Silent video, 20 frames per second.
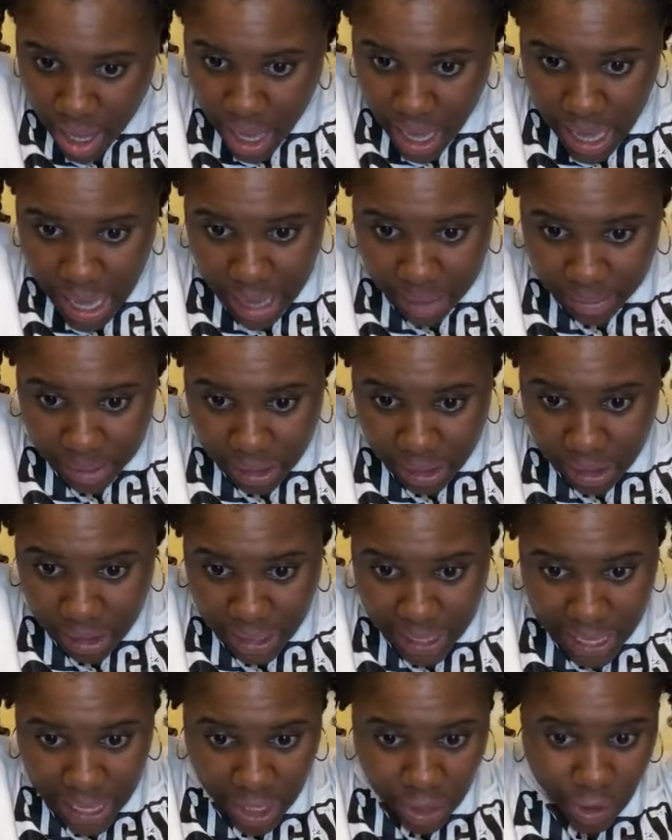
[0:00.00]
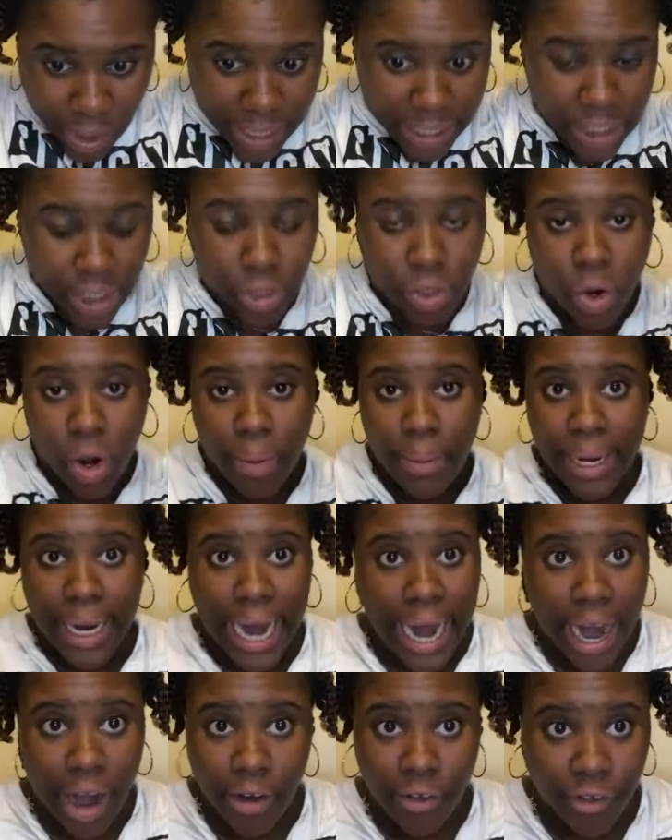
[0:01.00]
I'm just saying you can just throw them in the
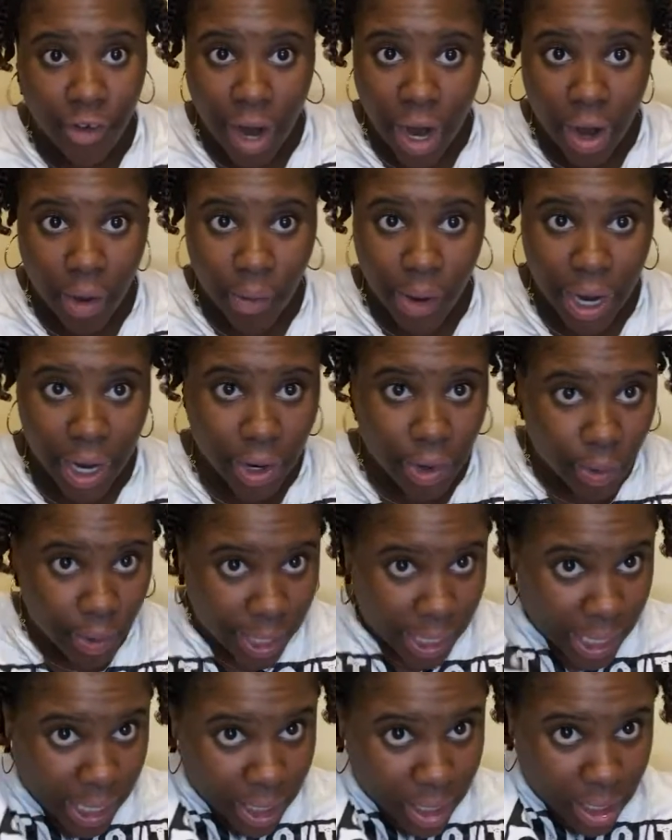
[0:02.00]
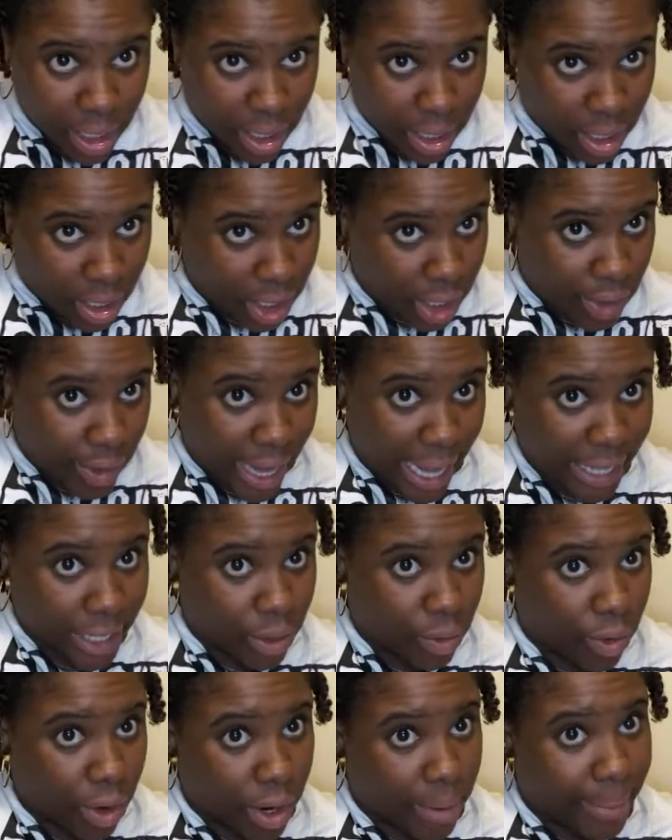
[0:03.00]
air fryer right quick. You don't have to
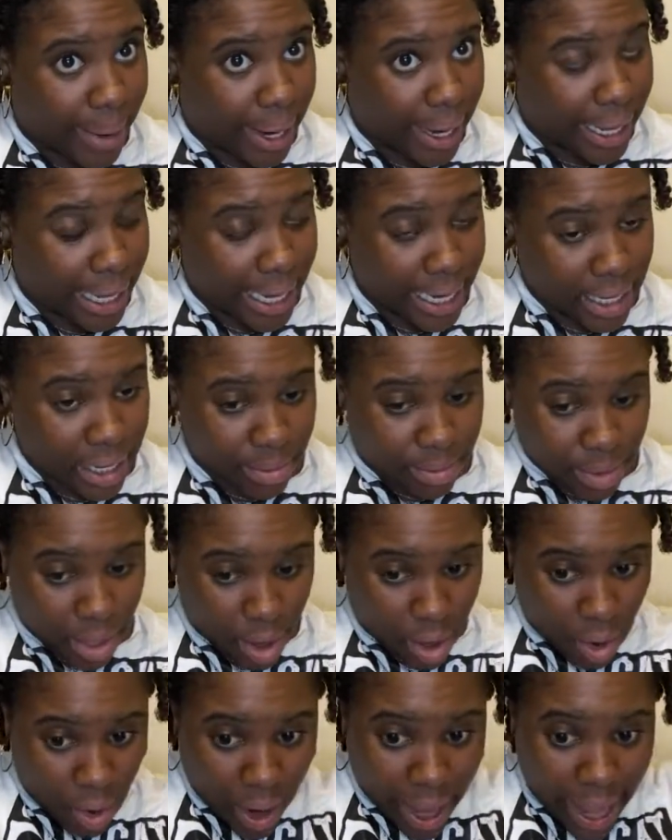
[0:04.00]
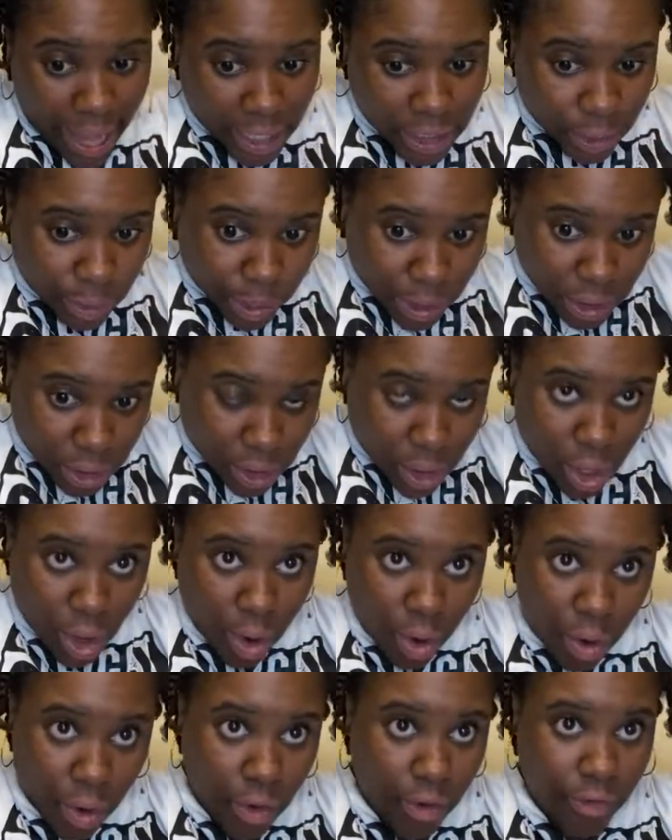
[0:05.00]
worry about heating up the whole house with the
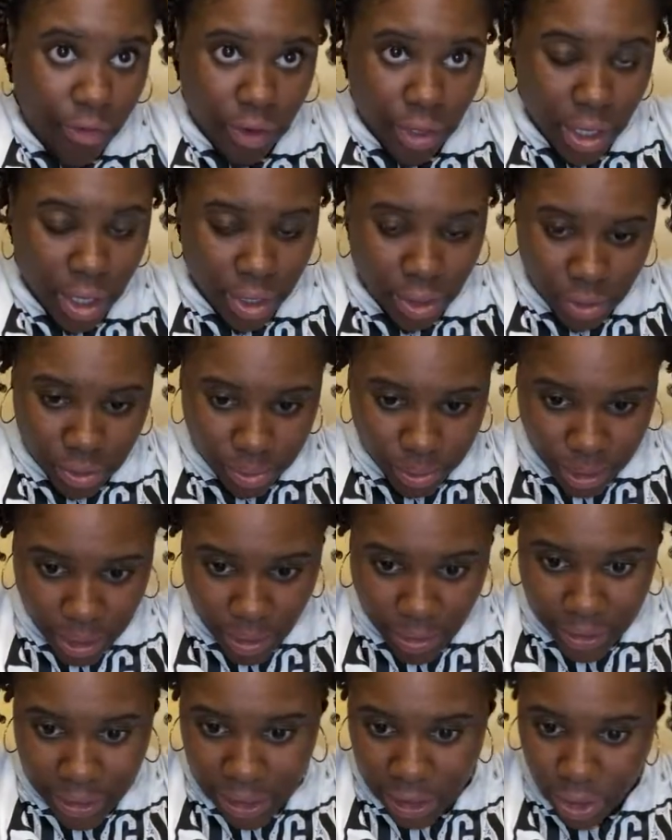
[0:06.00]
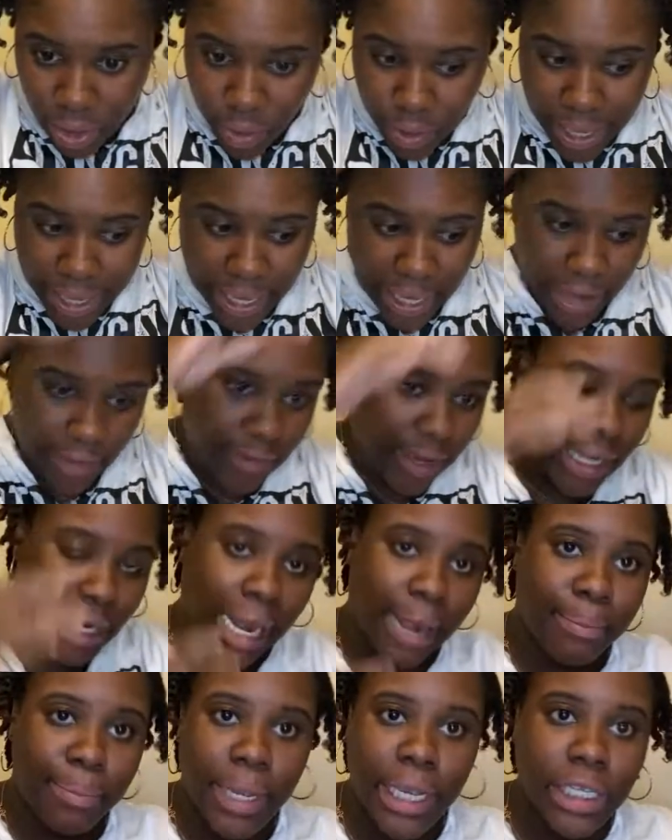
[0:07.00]
stove, you know. So it just quick. If you
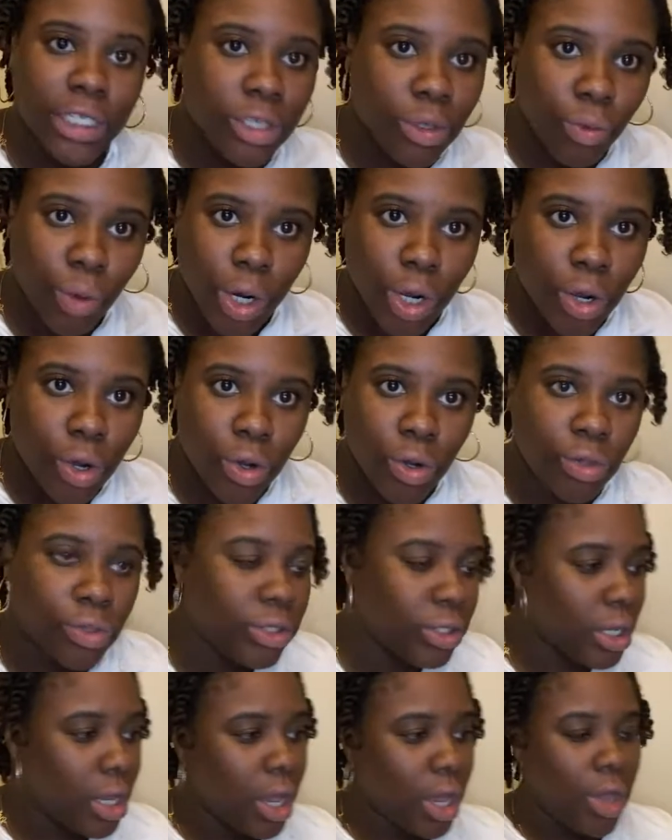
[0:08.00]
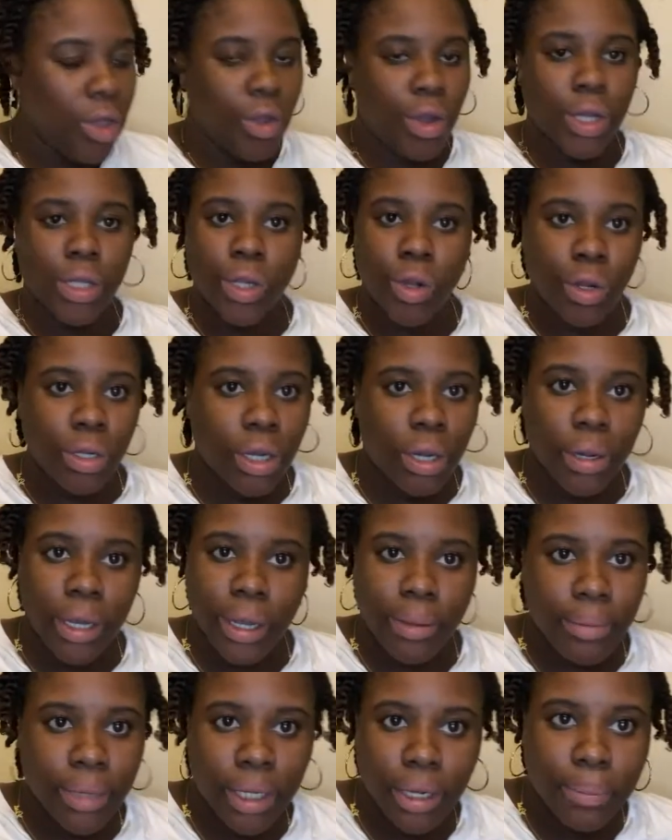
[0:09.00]
like pizza rolls, throw a little him
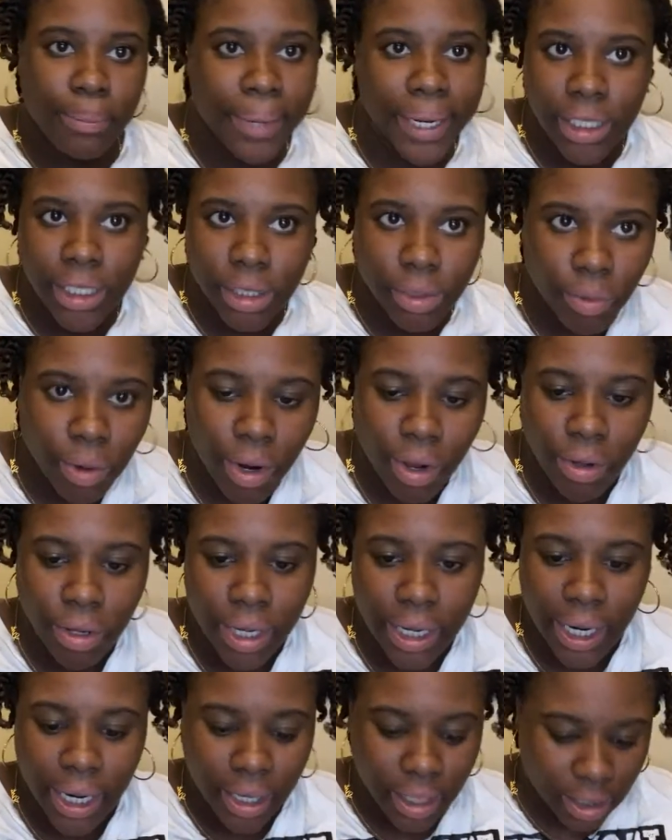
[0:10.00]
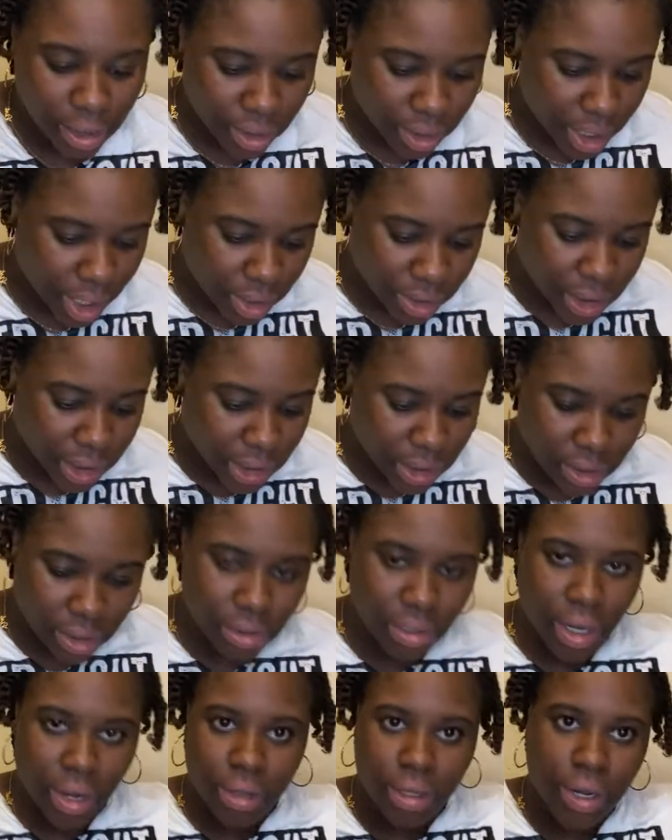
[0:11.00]
a little pizza roll now, You know, just
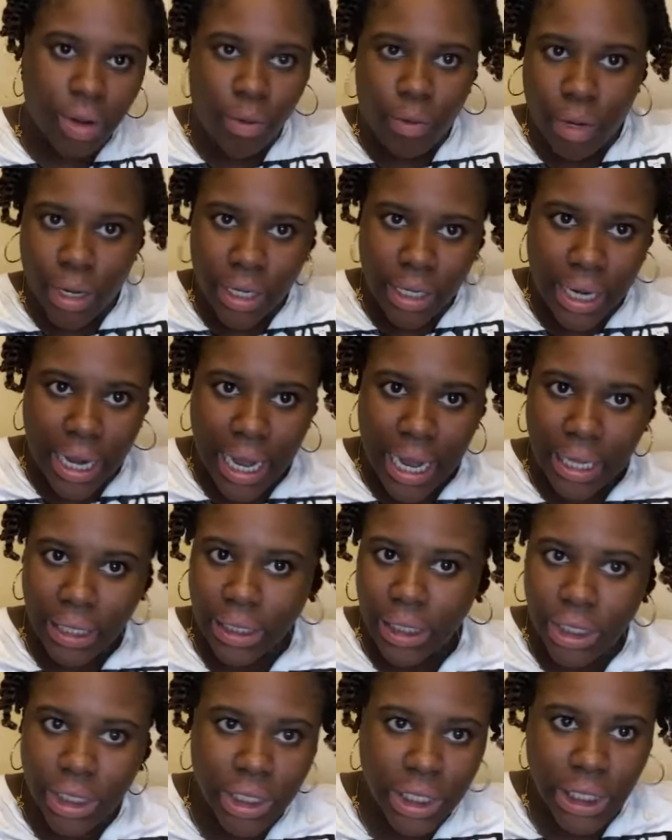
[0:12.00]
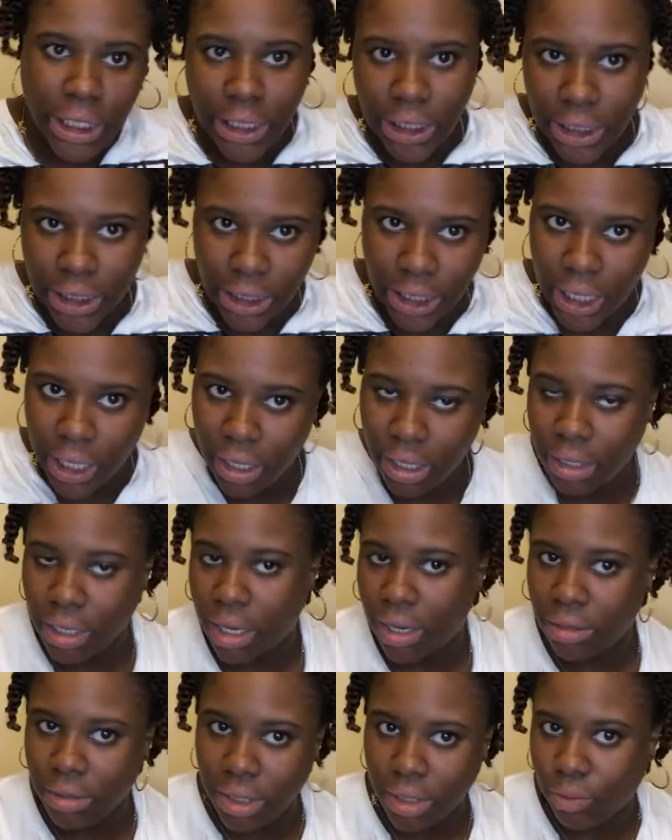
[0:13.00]
you know a little whatnot, a little cheese stick. You know,
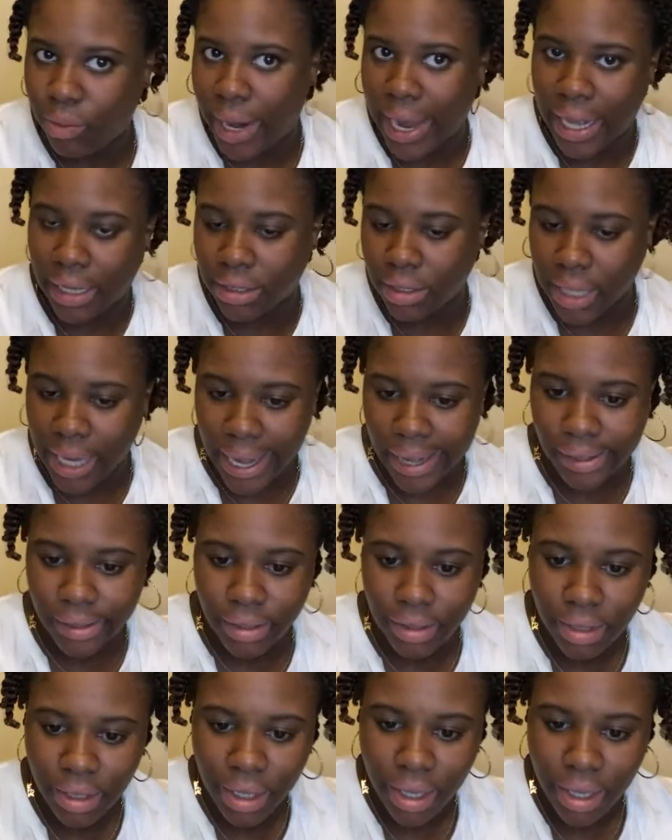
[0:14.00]
a little razzle dazzle.